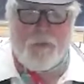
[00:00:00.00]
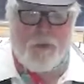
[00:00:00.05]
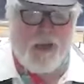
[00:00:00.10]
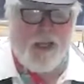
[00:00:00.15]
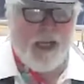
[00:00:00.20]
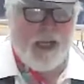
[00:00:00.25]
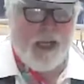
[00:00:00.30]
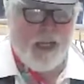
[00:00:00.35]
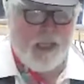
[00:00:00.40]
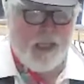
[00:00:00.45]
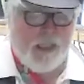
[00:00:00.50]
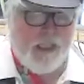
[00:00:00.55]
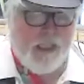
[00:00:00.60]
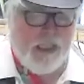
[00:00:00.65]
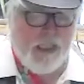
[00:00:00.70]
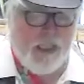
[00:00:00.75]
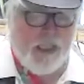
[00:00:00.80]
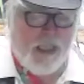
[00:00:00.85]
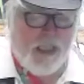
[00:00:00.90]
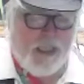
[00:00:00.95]
plant.
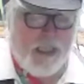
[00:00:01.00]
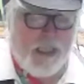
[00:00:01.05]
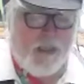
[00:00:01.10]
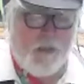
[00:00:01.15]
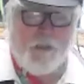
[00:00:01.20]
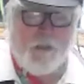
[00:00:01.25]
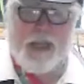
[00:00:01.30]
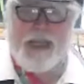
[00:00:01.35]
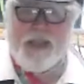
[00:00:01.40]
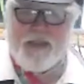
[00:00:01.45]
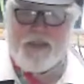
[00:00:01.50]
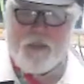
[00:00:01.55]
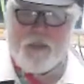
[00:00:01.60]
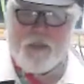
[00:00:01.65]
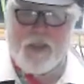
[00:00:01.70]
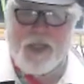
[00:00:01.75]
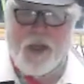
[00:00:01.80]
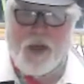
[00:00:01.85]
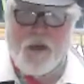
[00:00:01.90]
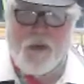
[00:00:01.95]
Then the bees will
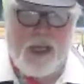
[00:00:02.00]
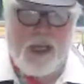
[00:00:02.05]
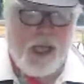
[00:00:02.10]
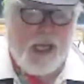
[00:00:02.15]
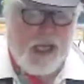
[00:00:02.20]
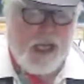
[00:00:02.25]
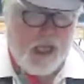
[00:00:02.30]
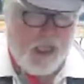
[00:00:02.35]
be okay.